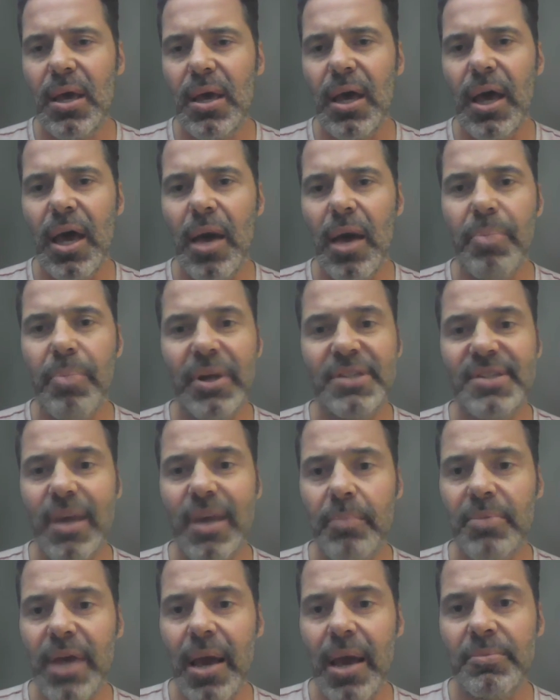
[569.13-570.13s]
But
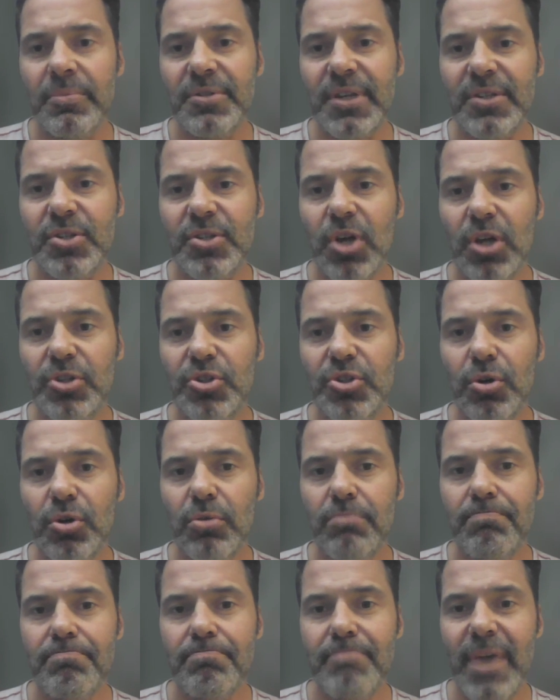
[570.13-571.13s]
sometimes it's
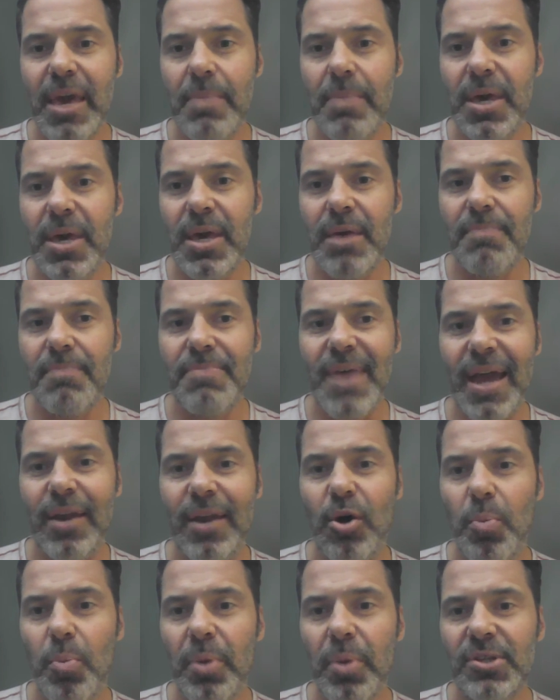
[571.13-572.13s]
also, maybe that
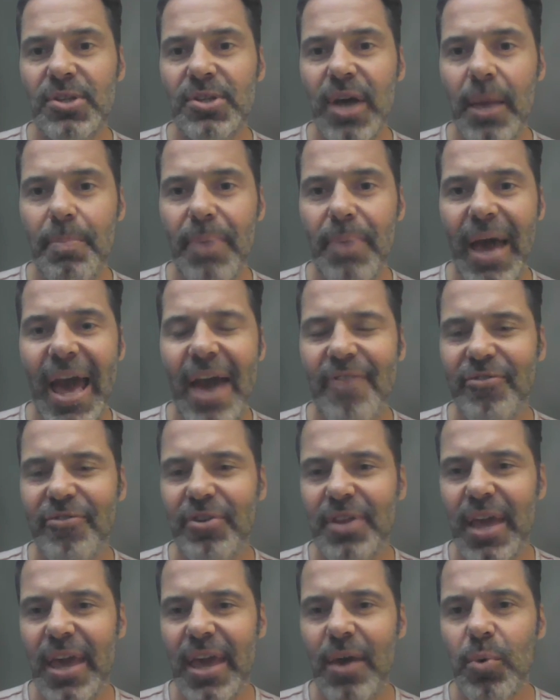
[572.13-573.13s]
opens up half a
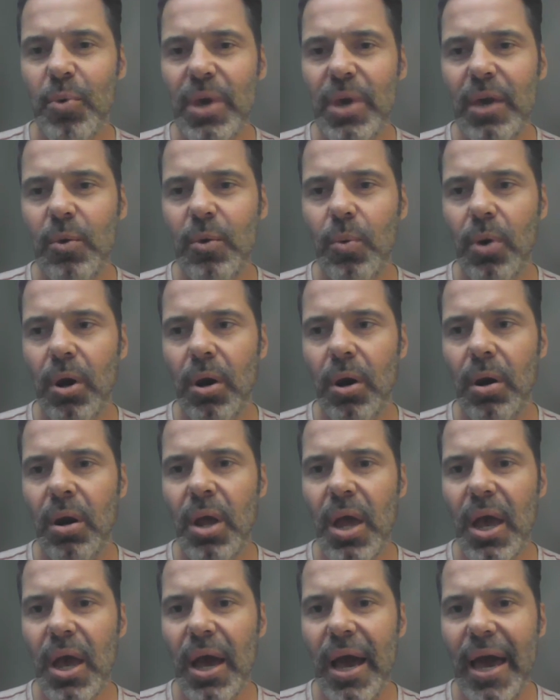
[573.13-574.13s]
day a week where
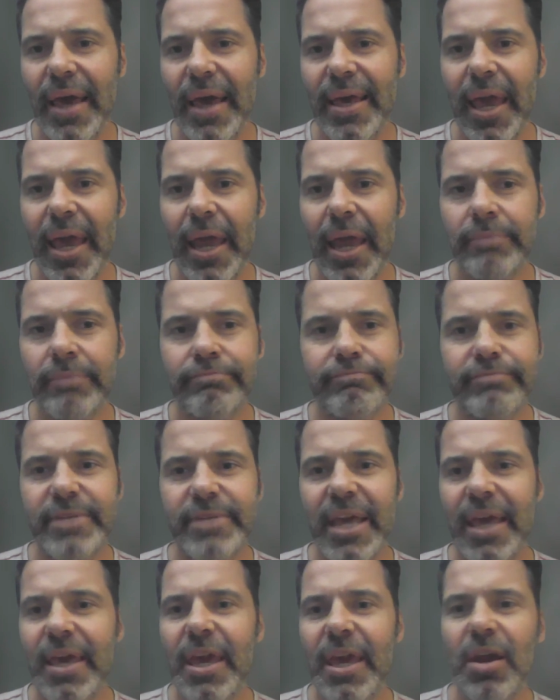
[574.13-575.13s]
I can
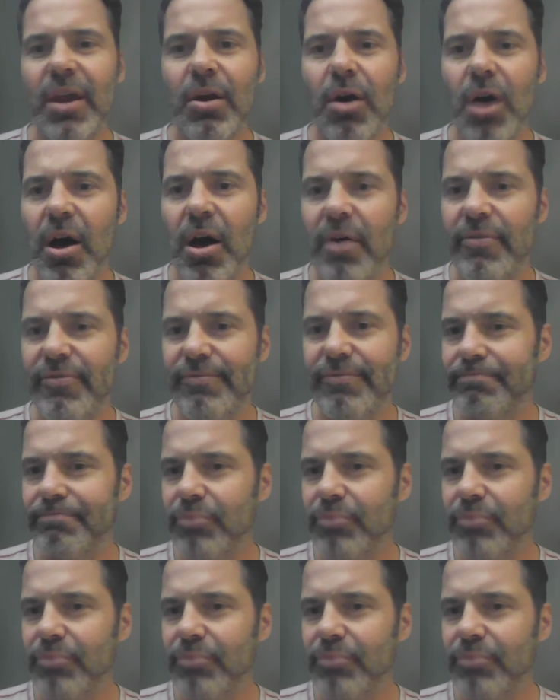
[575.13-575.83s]
take care of